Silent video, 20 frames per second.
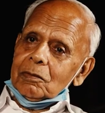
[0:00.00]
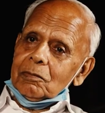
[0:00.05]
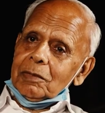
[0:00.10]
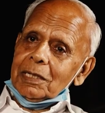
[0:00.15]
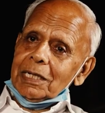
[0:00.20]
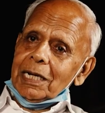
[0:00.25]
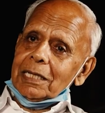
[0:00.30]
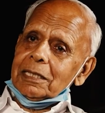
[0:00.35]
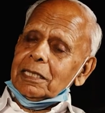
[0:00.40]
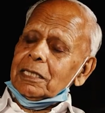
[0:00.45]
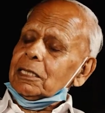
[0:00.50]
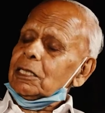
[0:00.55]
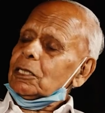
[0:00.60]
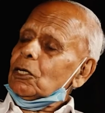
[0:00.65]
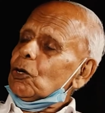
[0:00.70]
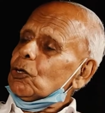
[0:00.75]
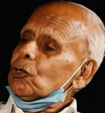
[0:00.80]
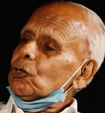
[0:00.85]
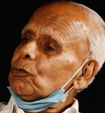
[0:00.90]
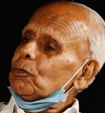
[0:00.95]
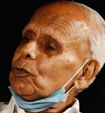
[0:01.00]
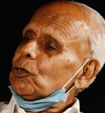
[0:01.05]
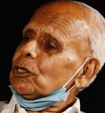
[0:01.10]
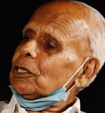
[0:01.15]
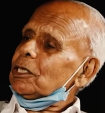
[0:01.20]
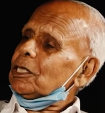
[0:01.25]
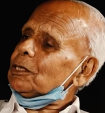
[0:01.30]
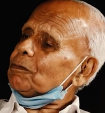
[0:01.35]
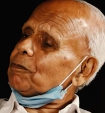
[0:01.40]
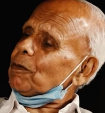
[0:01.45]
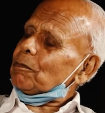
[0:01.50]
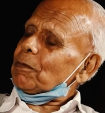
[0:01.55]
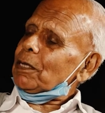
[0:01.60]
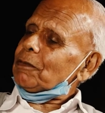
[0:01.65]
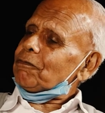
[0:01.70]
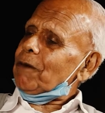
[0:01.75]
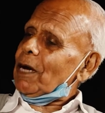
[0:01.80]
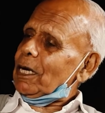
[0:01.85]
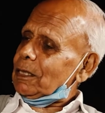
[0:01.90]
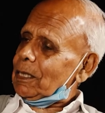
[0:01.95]
Well, I think the contribution is from my
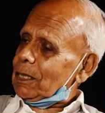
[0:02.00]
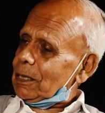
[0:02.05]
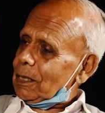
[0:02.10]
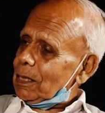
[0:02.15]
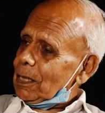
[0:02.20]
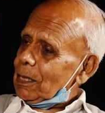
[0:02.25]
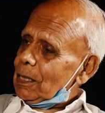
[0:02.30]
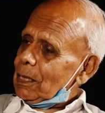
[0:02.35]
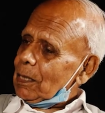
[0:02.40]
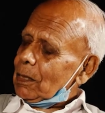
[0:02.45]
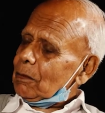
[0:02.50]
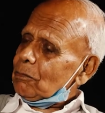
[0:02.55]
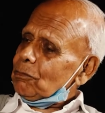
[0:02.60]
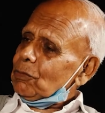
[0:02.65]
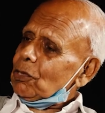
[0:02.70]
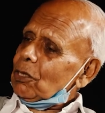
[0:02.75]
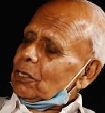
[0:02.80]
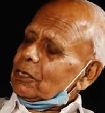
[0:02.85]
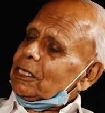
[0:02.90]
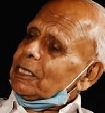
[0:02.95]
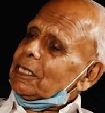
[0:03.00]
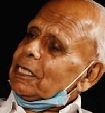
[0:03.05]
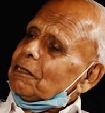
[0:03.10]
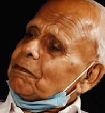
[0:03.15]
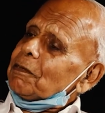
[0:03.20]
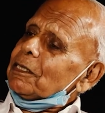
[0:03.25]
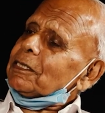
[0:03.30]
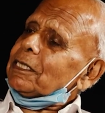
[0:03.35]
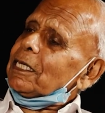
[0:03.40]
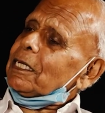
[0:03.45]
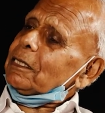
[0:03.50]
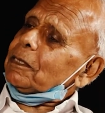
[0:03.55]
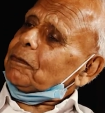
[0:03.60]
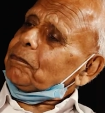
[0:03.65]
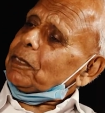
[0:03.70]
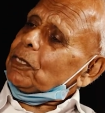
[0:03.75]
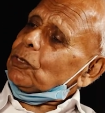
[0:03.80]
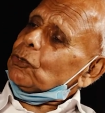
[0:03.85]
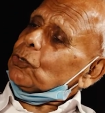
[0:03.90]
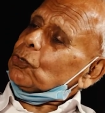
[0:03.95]
father, because he never sent
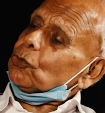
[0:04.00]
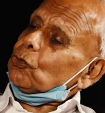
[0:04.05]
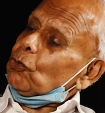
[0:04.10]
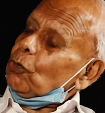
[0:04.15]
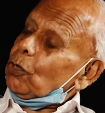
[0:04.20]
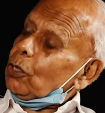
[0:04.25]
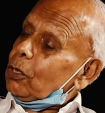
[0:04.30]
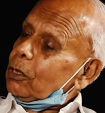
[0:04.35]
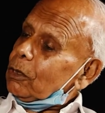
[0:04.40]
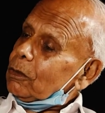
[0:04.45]
me to school.